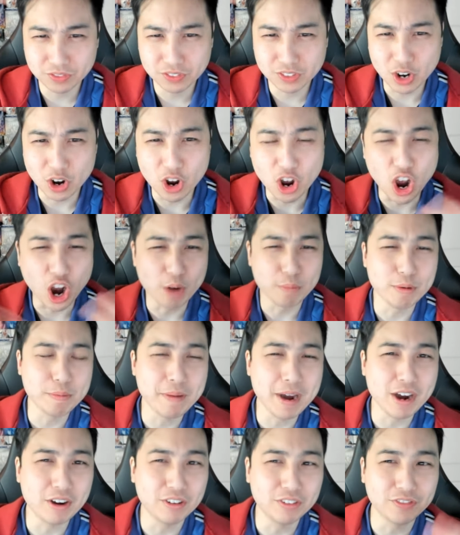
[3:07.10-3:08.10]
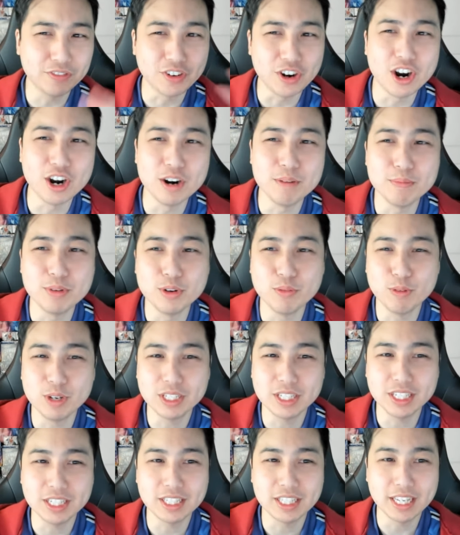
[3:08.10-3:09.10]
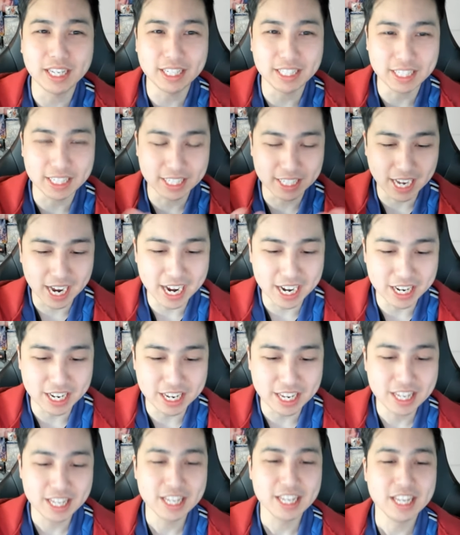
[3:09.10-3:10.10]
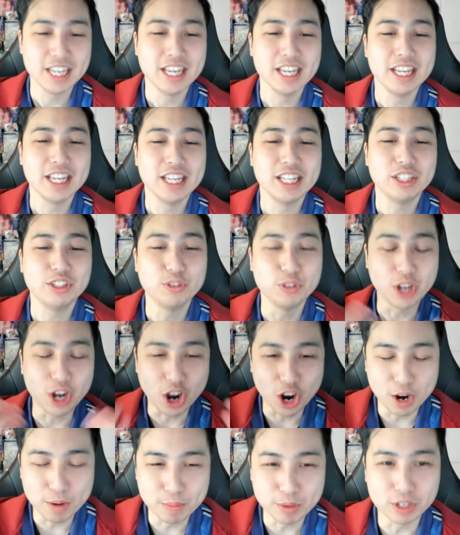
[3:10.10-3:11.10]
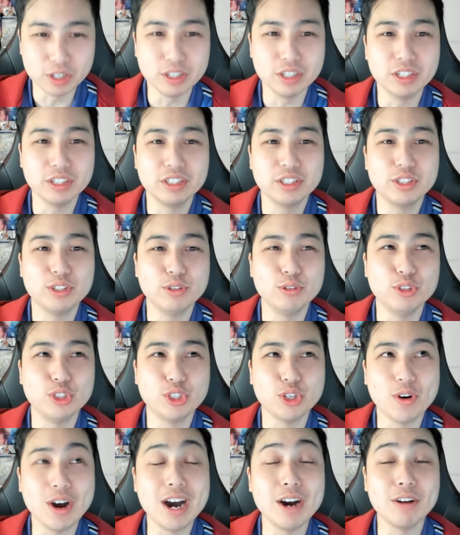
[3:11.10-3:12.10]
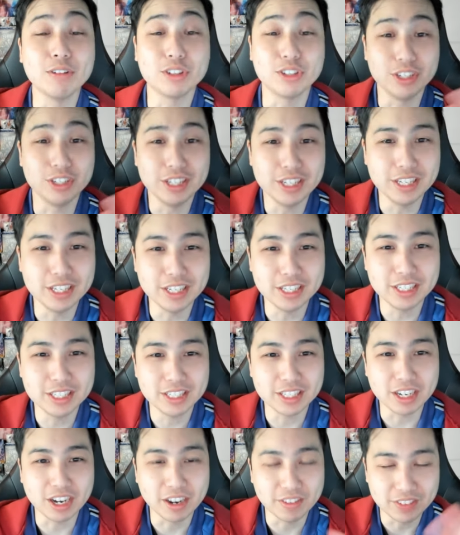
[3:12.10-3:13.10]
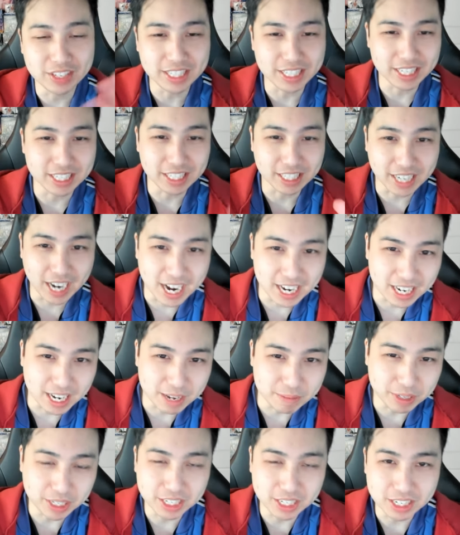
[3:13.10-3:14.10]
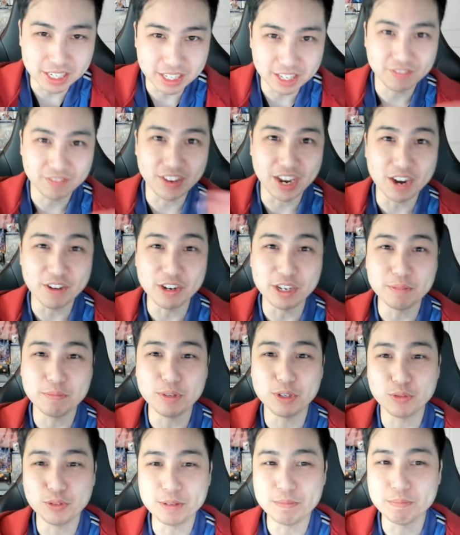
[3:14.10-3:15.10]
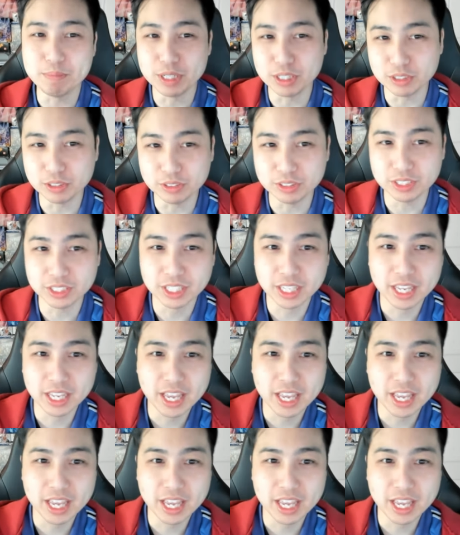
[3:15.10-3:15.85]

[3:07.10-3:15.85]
called armor power for armor, which is they assign to the armor to show how good it is. Obviously, is a guideline because it varies between builds.